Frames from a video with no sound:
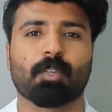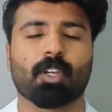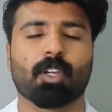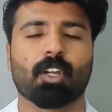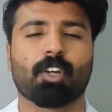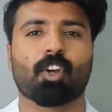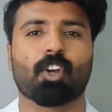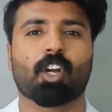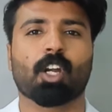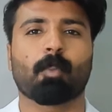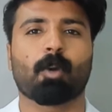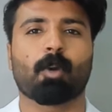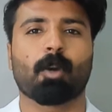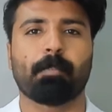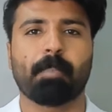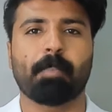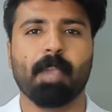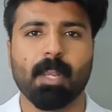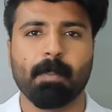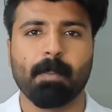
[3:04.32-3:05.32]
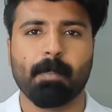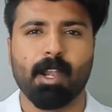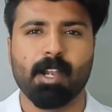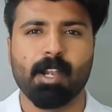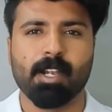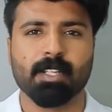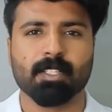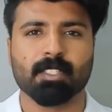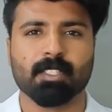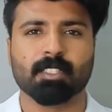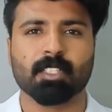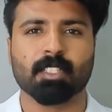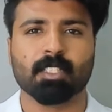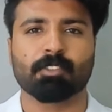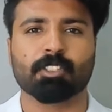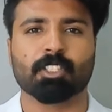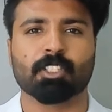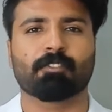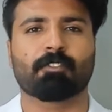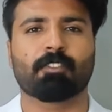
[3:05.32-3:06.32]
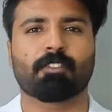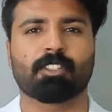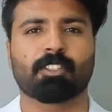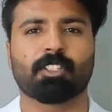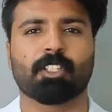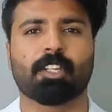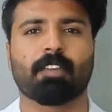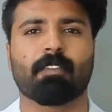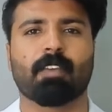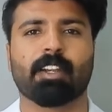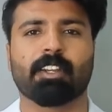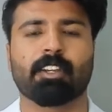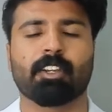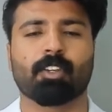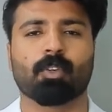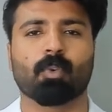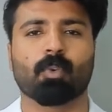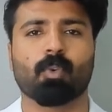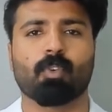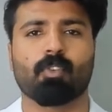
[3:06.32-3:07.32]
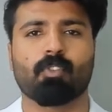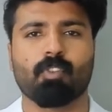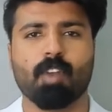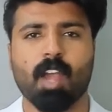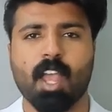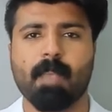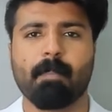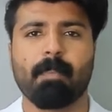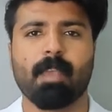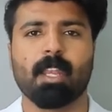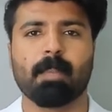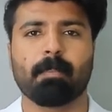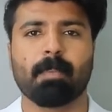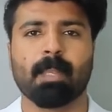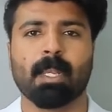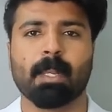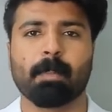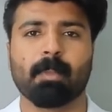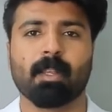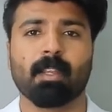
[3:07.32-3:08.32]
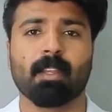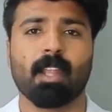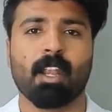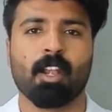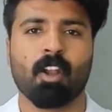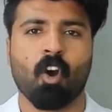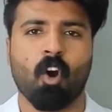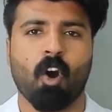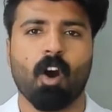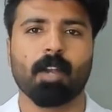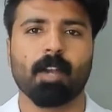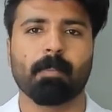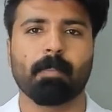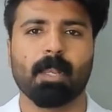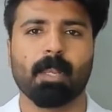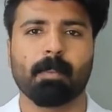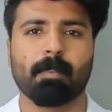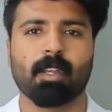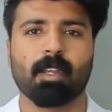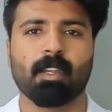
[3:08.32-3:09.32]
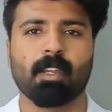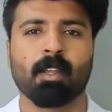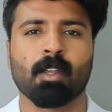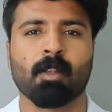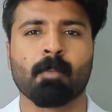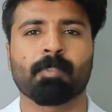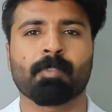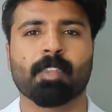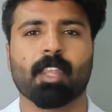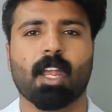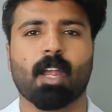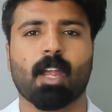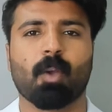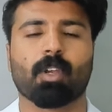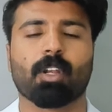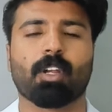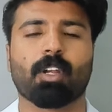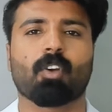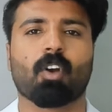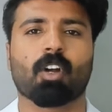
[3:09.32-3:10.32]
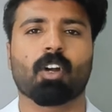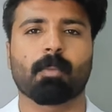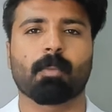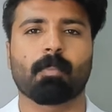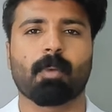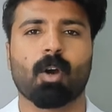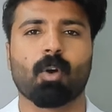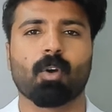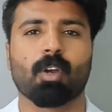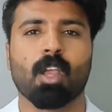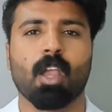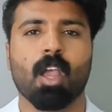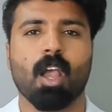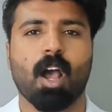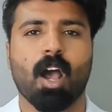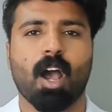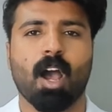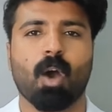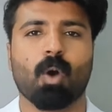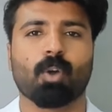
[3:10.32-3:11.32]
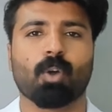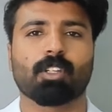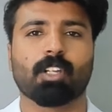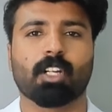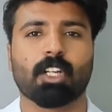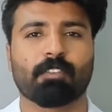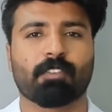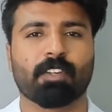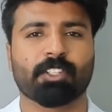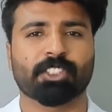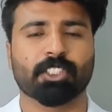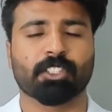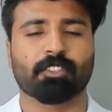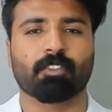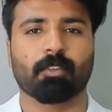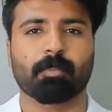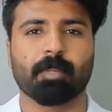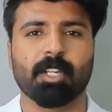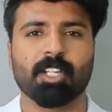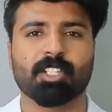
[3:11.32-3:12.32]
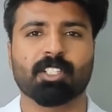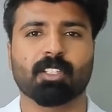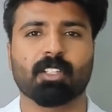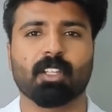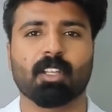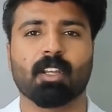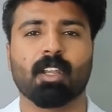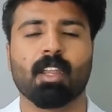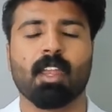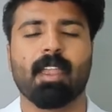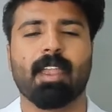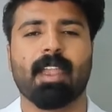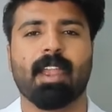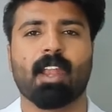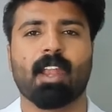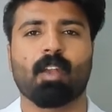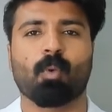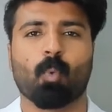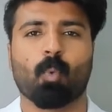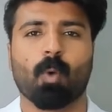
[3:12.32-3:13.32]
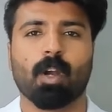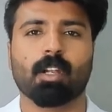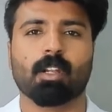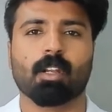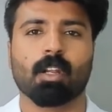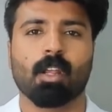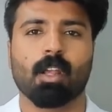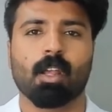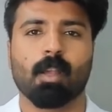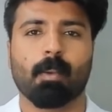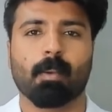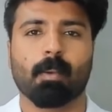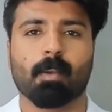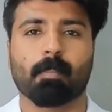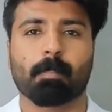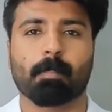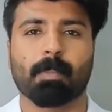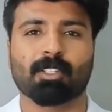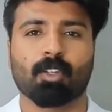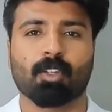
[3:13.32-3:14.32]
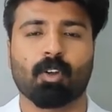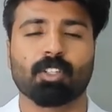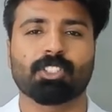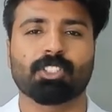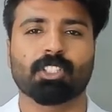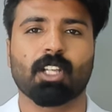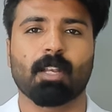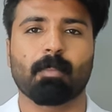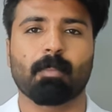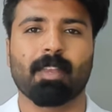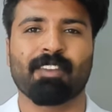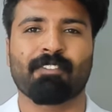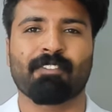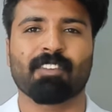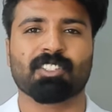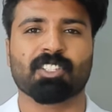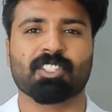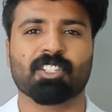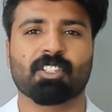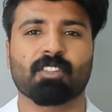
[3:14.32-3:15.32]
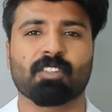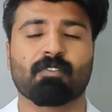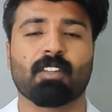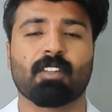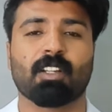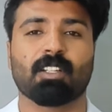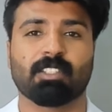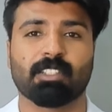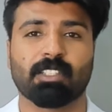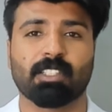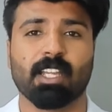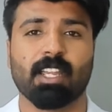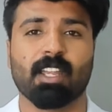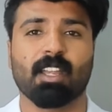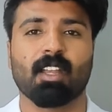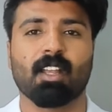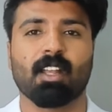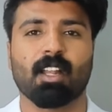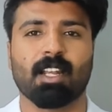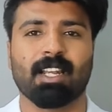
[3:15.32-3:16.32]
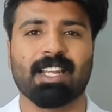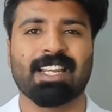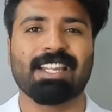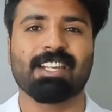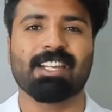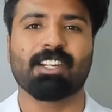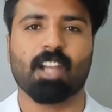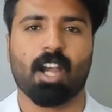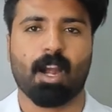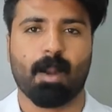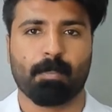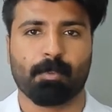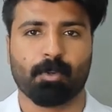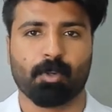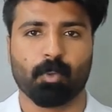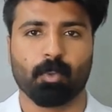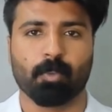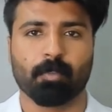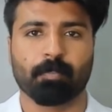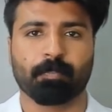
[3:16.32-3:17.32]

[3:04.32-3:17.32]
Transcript: we're going to talk about beriberi diseases, which is further divided into dry beriberi and hot beriberi. And we're going to talk about how they're differentiated from each other and what pathological manifestation will they lead up to.